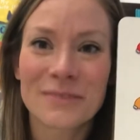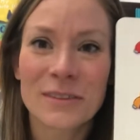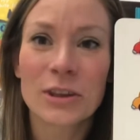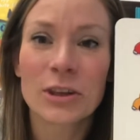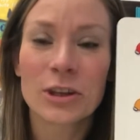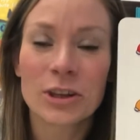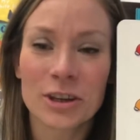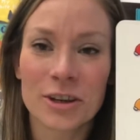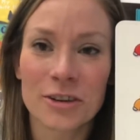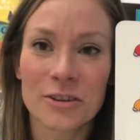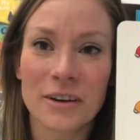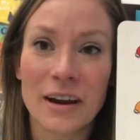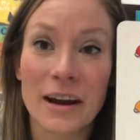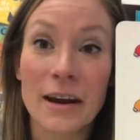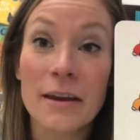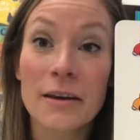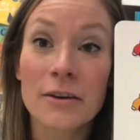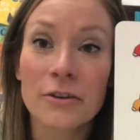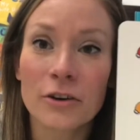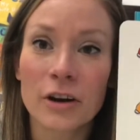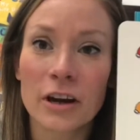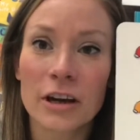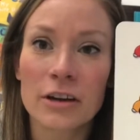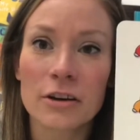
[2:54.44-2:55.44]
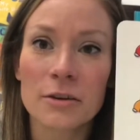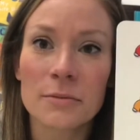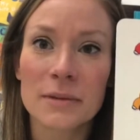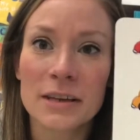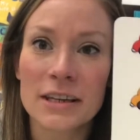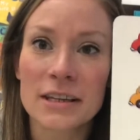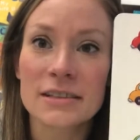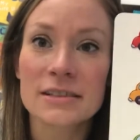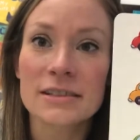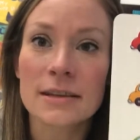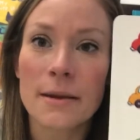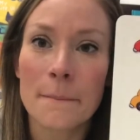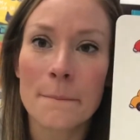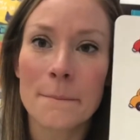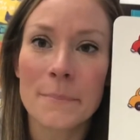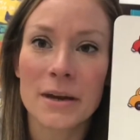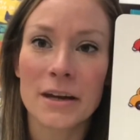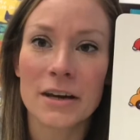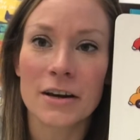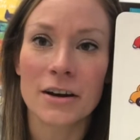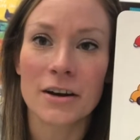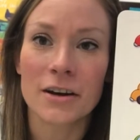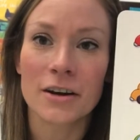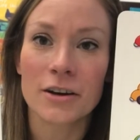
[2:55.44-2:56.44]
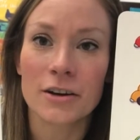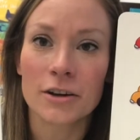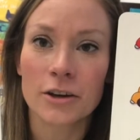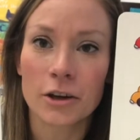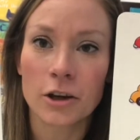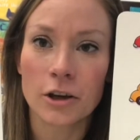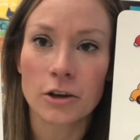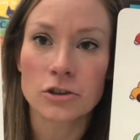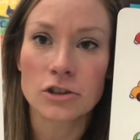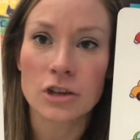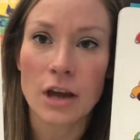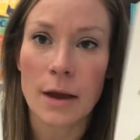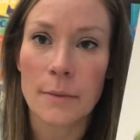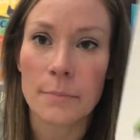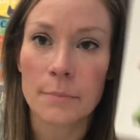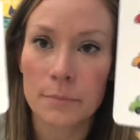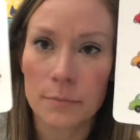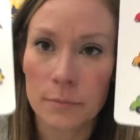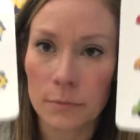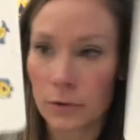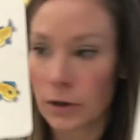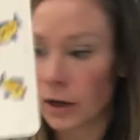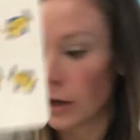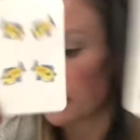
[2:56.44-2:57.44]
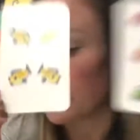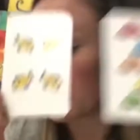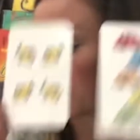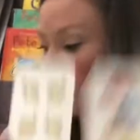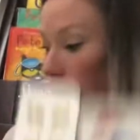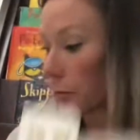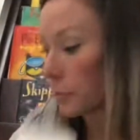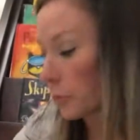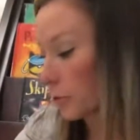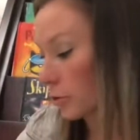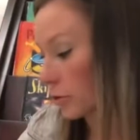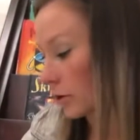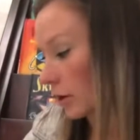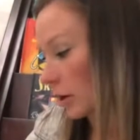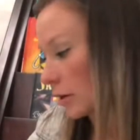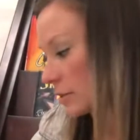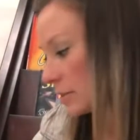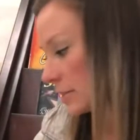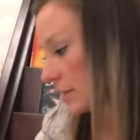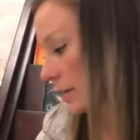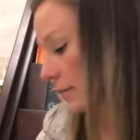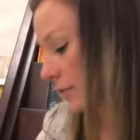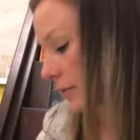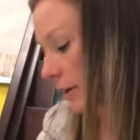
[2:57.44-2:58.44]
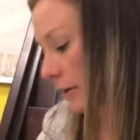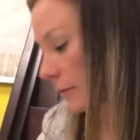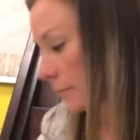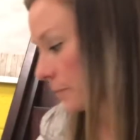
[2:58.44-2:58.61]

You're right. Greater means bigger. Good job. Okay, I'm going to put both cards down now.